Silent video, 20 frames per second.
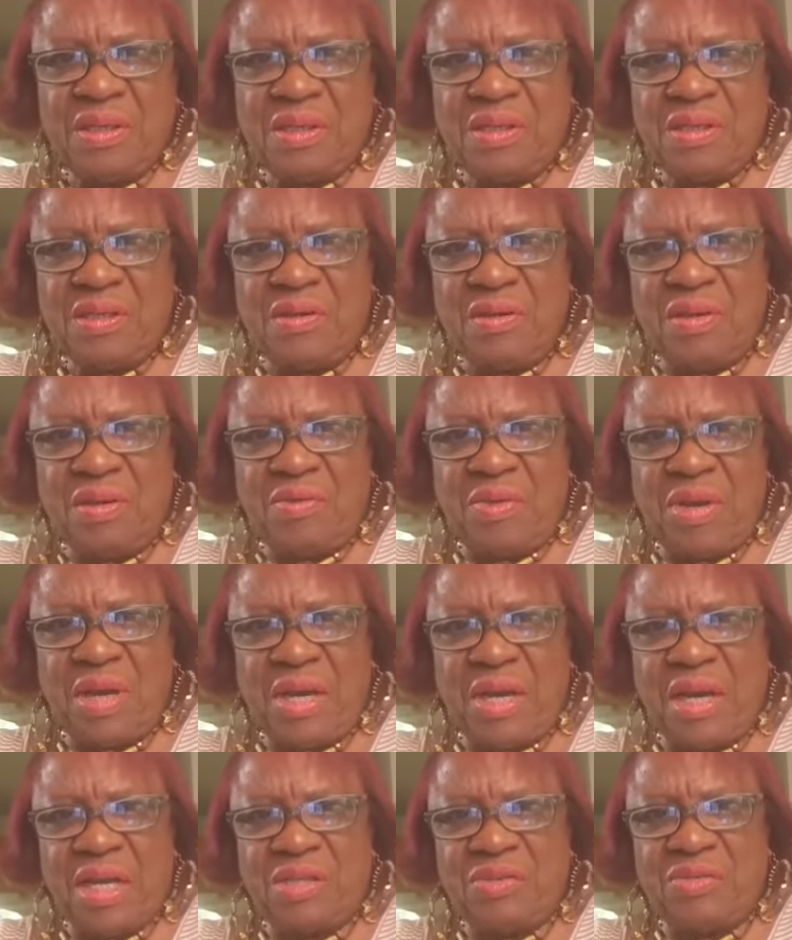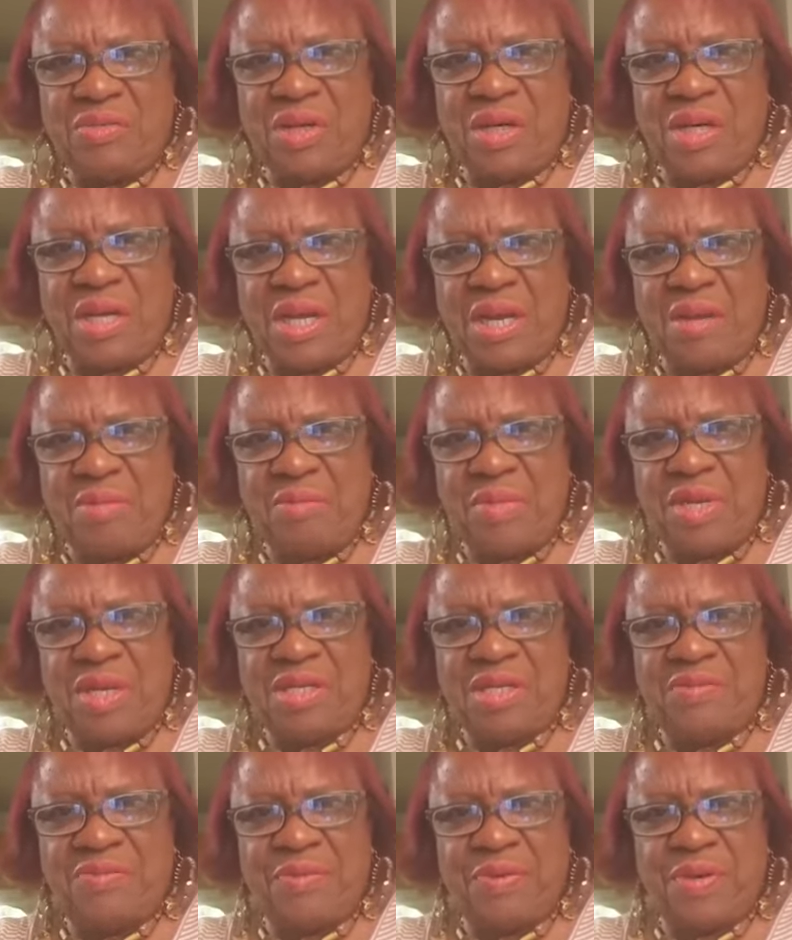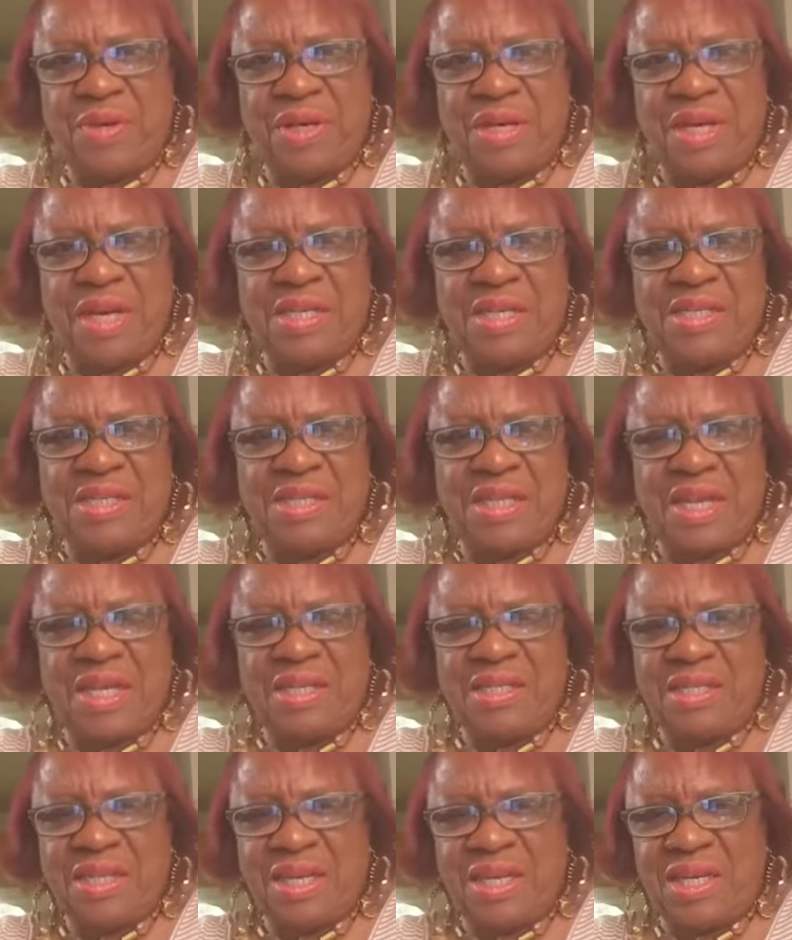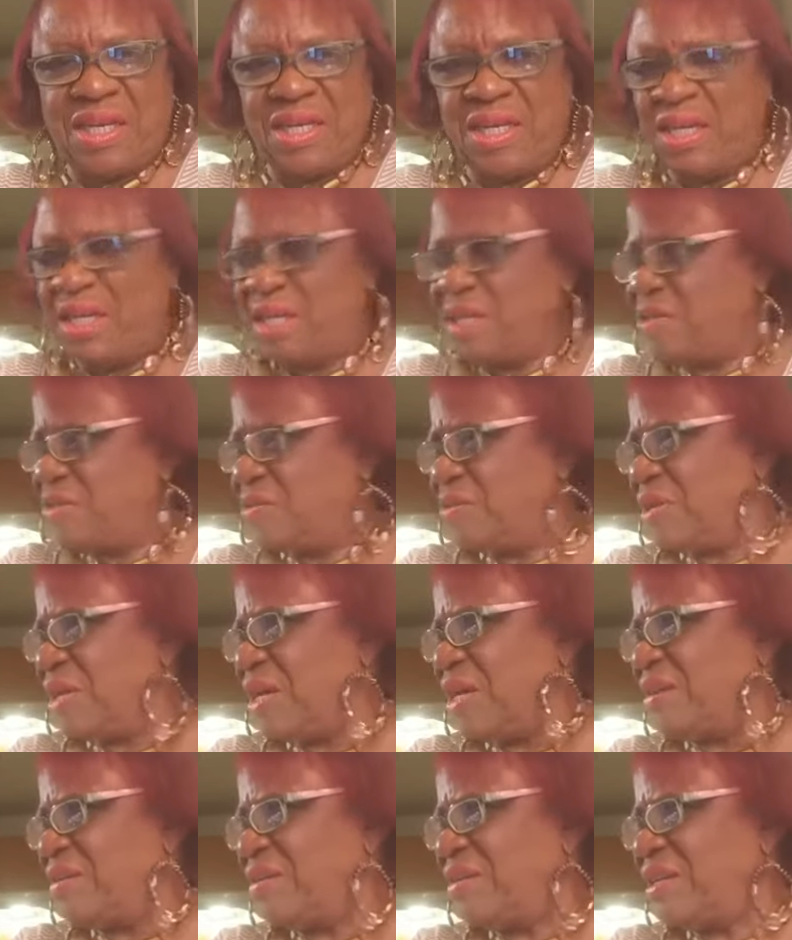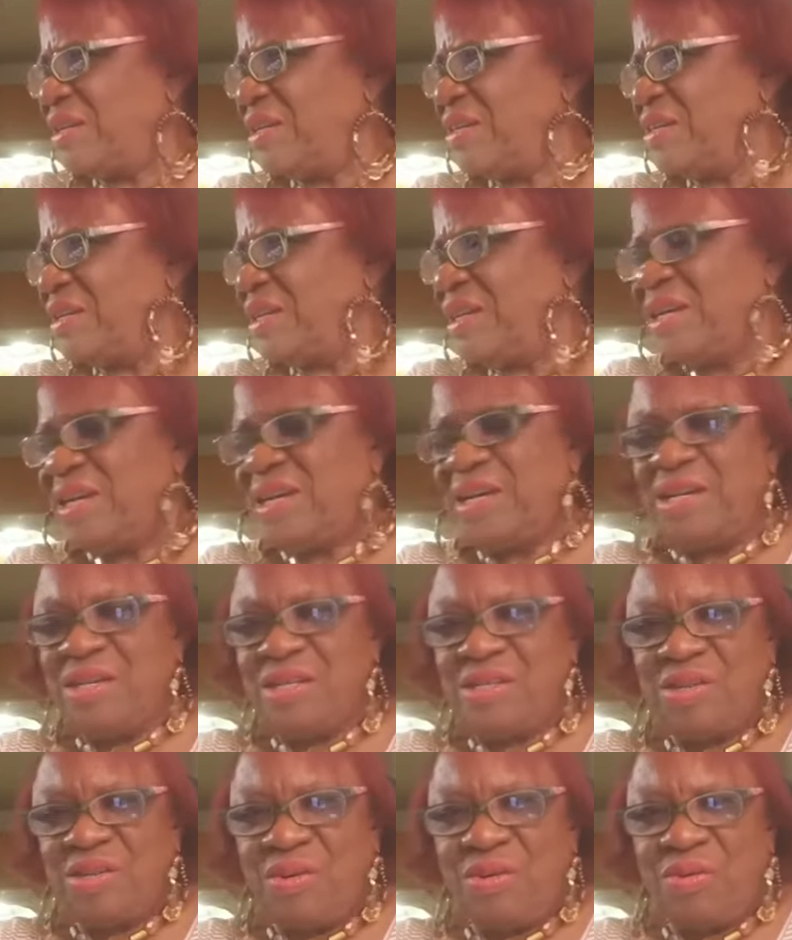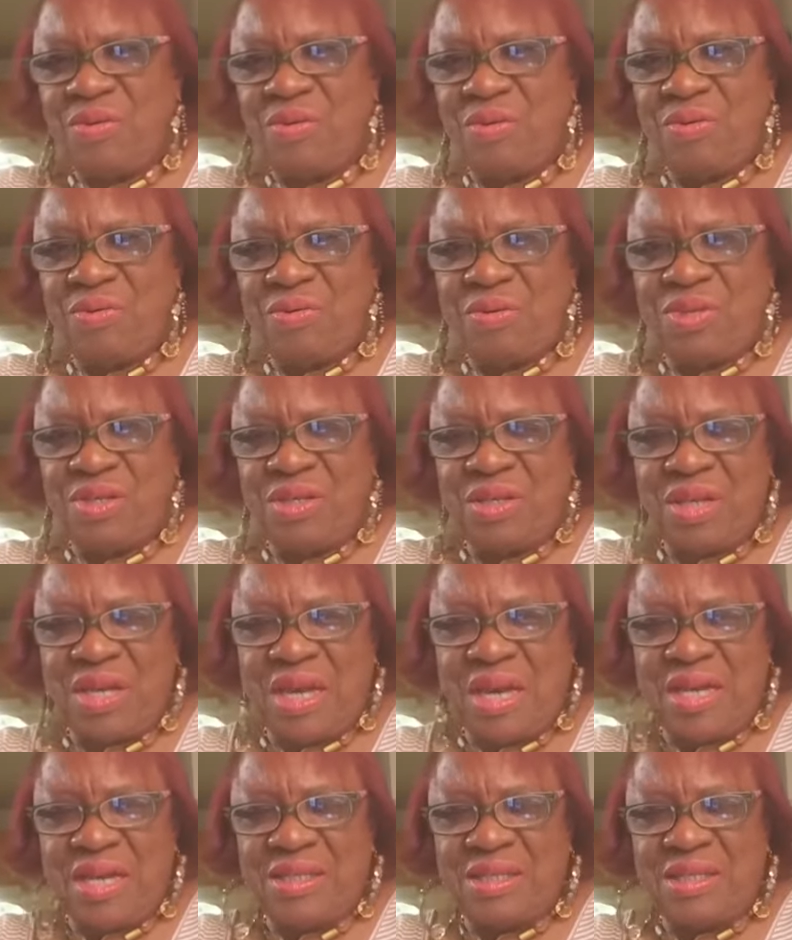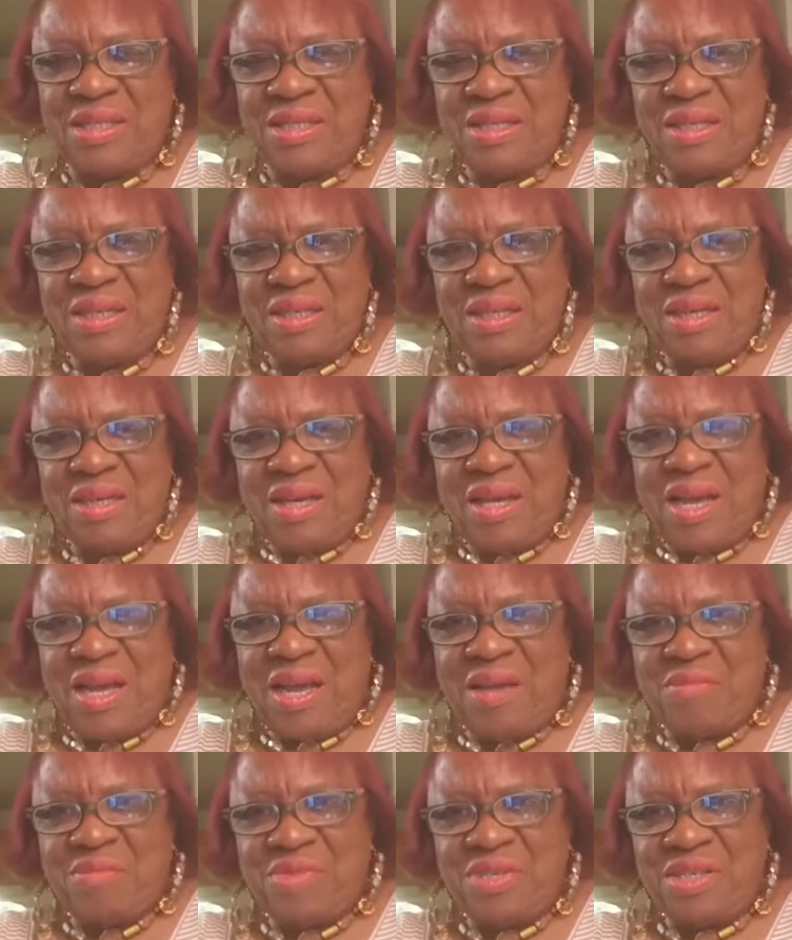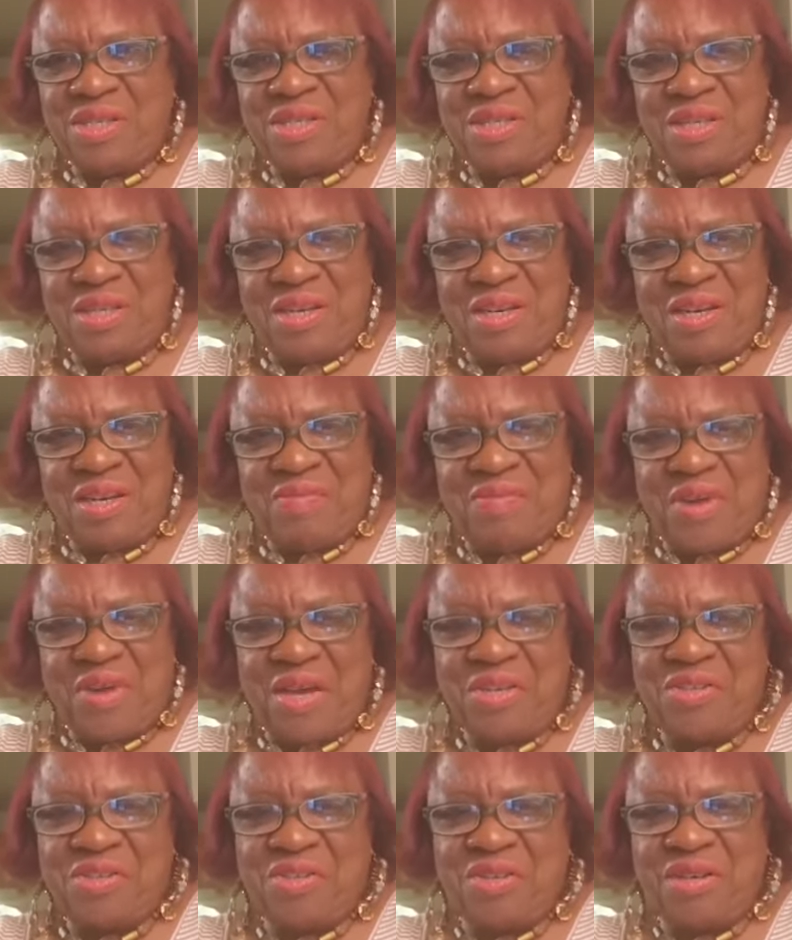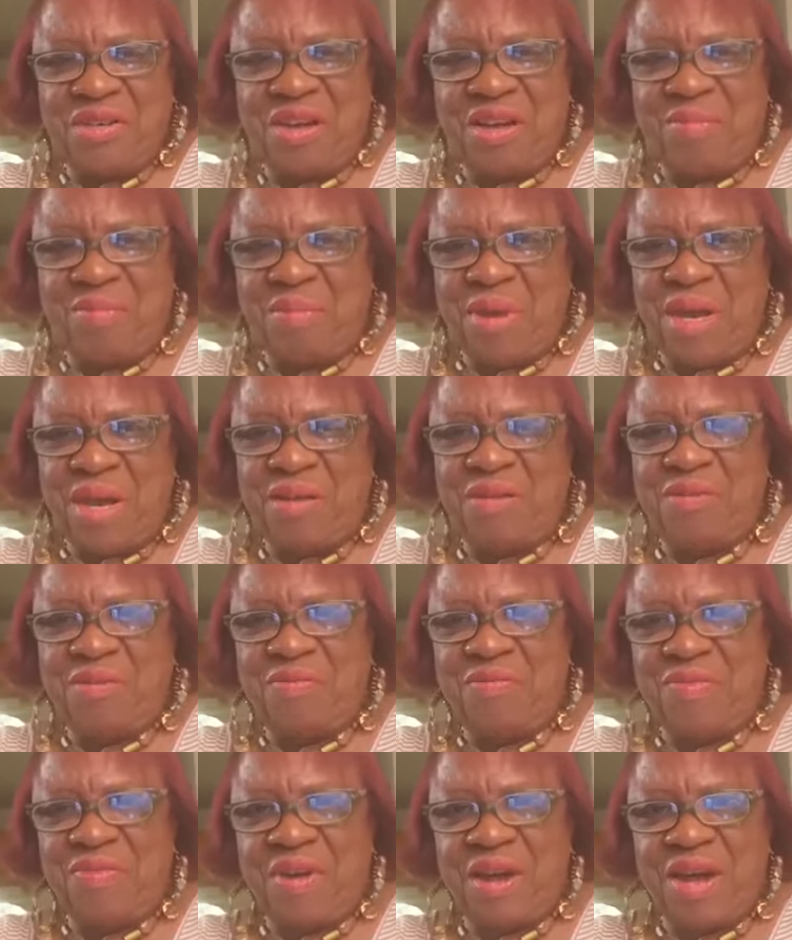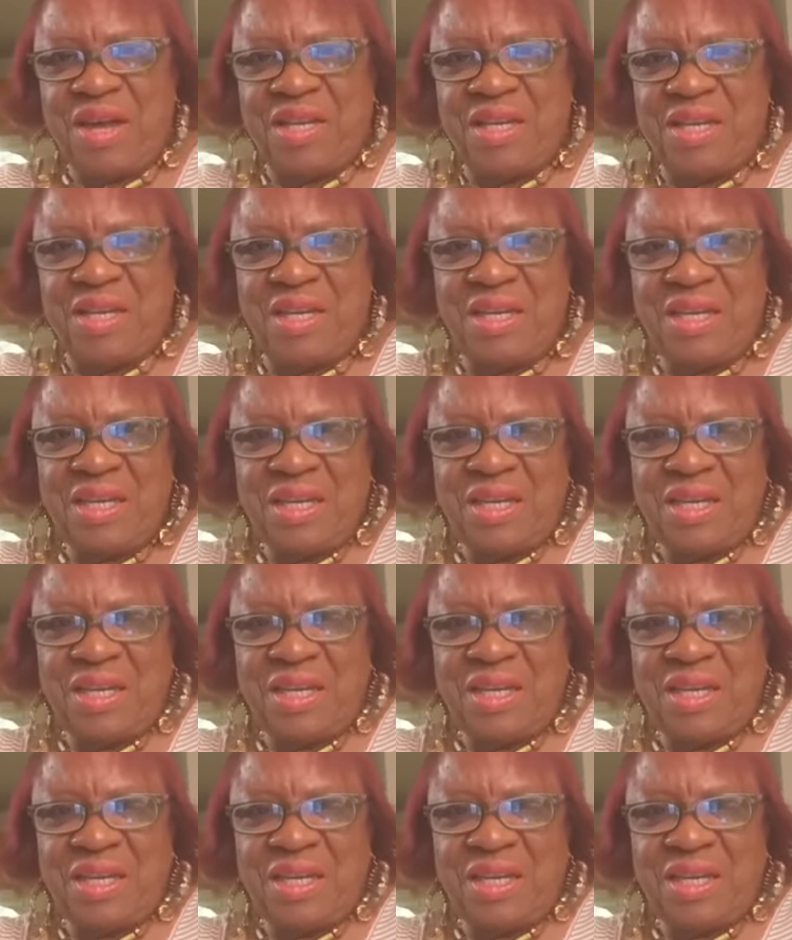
So anyway, I got 29 minutes, 49 seconds. I didn't get to do a lot of things. So tonight, I'm just going to invite you to come back on Friday.